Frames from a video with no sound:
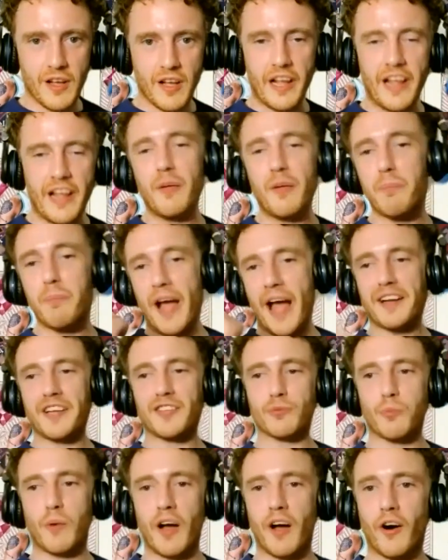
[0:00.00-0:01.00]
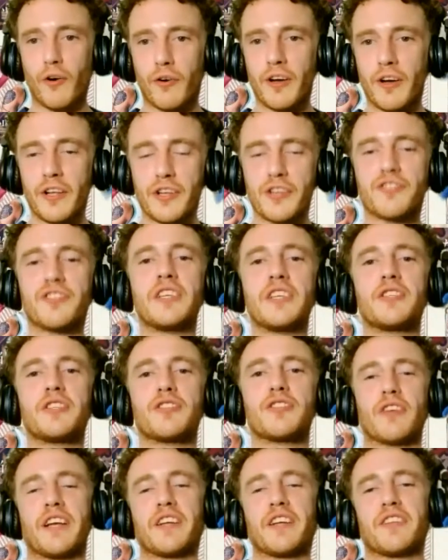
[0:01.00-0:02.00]
In the back as well, you see
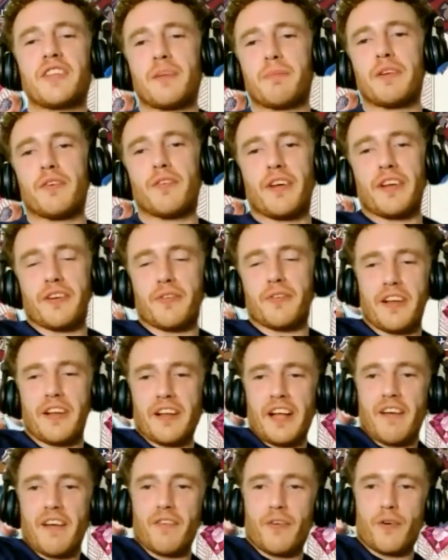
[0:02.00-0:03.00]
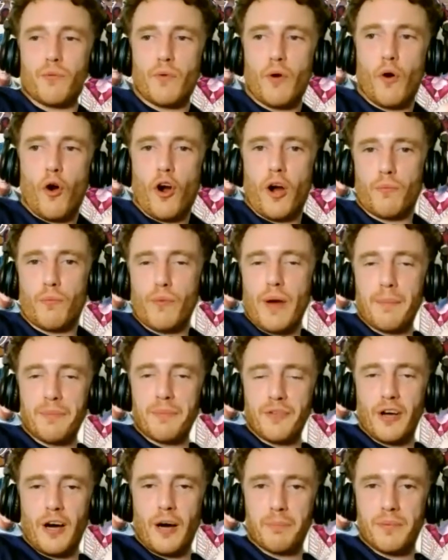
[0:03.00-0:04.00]
just like they'd be like have their arm
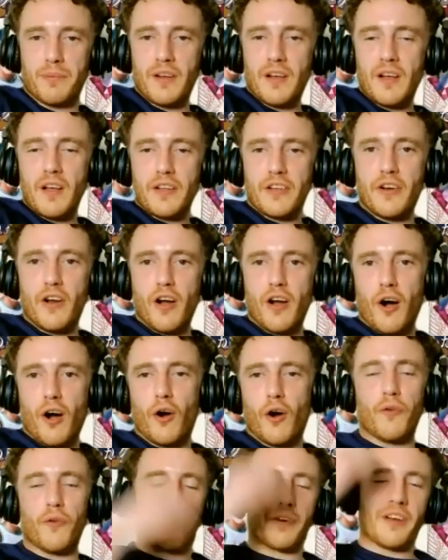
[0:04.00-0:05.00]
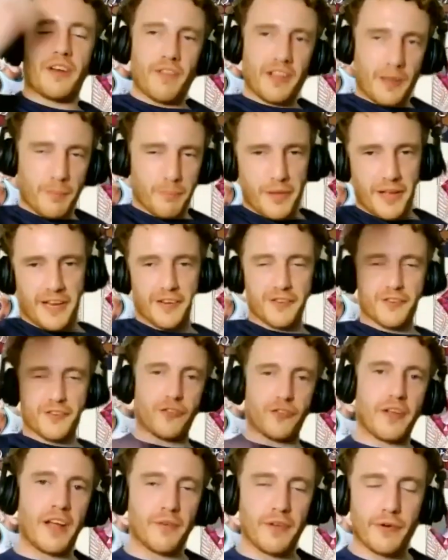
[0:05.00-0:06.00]
wrapped up. You know, they would have like a bandage on
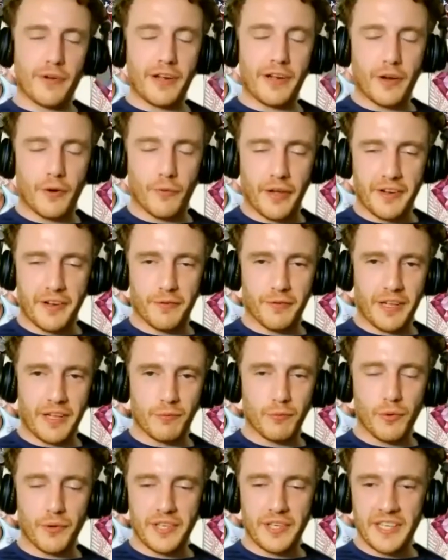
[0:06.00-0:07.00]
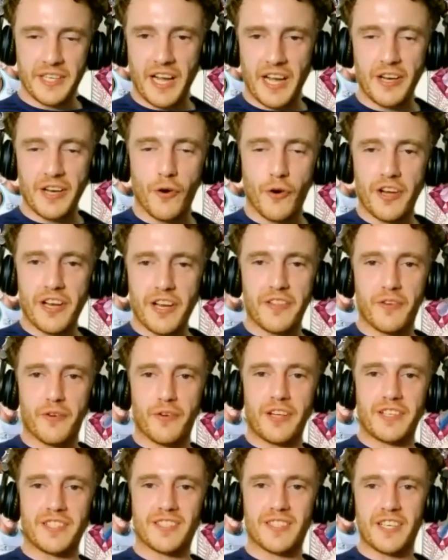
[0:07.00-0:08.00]
their head, like Willie Coyote, and
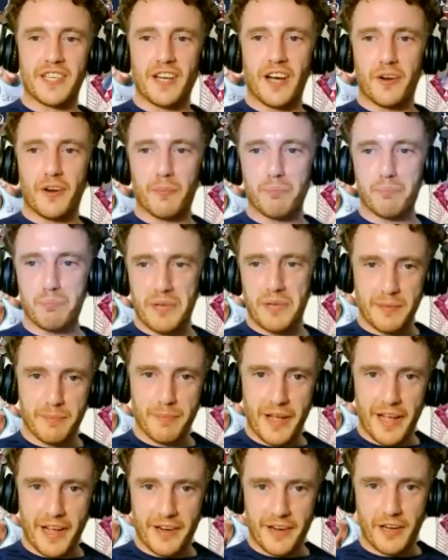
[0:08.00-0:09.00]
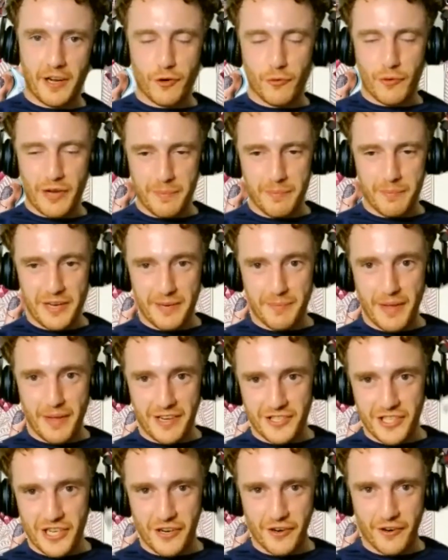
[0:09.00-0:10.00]
they're like sitting on a green
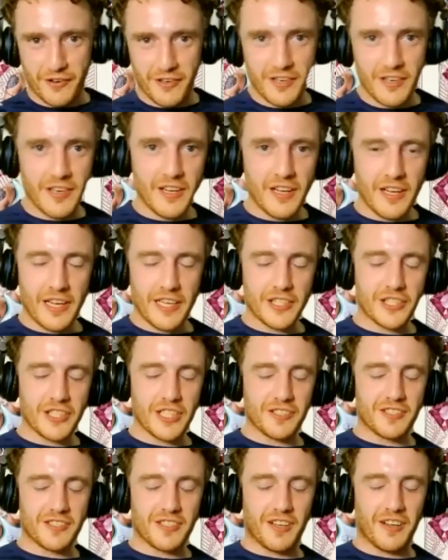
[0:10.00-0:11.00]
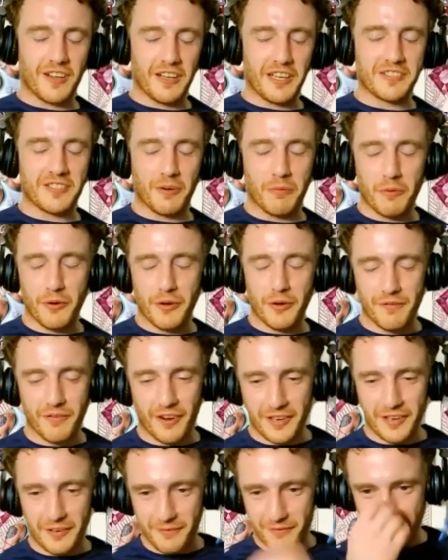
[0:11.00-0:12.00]
beanbag chair. It's just it's a really
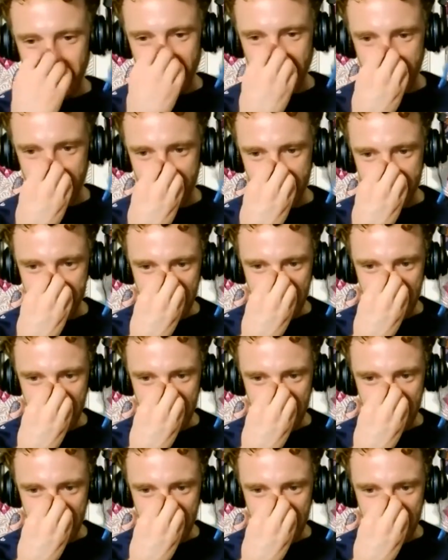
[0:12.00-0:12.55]
fucking funny image.